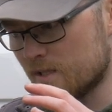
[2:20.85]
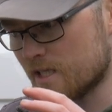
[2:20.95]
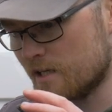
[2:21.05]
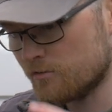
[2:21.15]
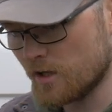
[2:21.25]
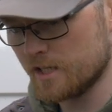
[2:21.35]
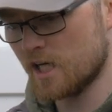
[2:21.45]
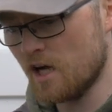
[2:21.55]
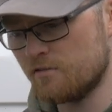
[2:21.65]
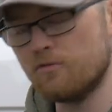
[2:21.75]
say, right, you
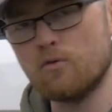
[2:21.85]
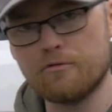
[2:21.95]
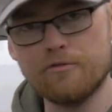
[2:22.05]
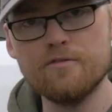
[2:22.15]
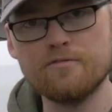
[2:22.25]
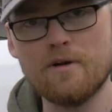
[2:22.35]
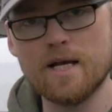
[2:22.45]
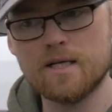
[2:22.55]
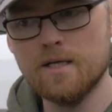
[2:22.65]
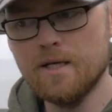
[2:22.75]
can't afford a roof
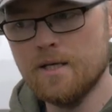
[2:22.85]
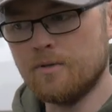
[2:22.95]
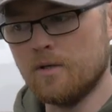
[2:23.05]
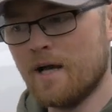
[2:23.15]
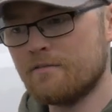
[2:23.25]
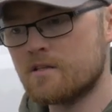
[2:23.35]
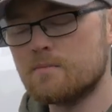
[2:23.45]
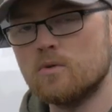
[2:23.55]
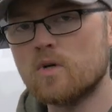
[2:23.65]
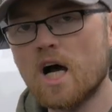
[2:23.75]
rack, but you have a
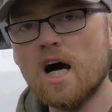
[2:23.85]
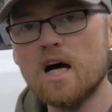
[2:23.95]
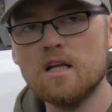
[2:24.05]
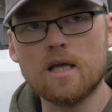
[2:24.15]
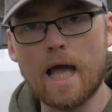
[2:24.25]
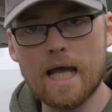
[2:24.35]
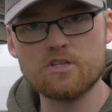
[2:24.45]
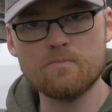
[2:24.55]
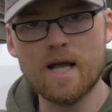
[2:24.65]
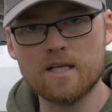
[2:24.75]
small car, like a
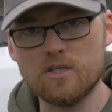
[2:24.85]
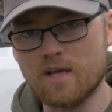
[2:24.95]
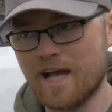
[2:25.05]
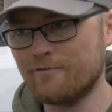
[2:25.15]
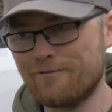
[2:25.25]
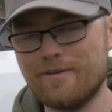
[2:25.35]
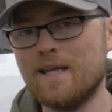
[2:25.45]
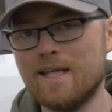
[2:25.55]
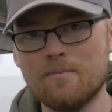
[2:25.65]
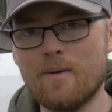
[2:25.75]
hatchback, you can fit
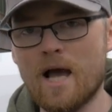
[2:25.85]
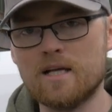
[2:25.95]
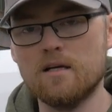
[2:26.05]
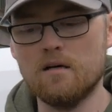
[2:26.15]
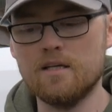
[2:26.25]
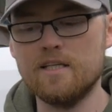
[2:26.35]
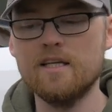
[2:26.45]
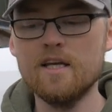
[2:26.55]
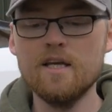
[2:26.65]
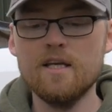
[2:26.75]
it in the back.
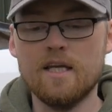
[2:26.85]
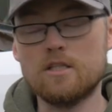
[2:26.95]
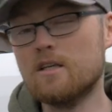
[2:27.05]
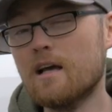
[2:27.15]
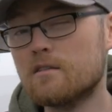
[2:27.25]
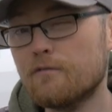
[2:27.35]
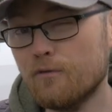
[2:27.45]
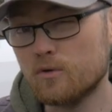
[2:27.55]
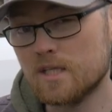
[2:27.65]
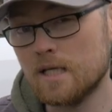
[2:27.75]
In
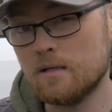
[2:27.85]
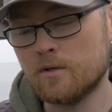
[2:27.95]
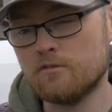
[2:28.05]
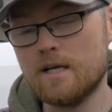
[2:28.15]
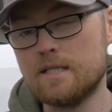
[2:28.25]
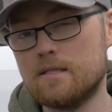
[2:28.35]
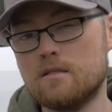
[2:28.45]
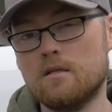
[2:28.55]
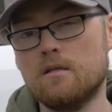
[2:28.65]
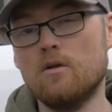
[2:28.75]
2014, when I
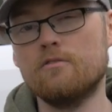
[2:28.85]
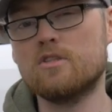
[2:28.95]
raced Oliver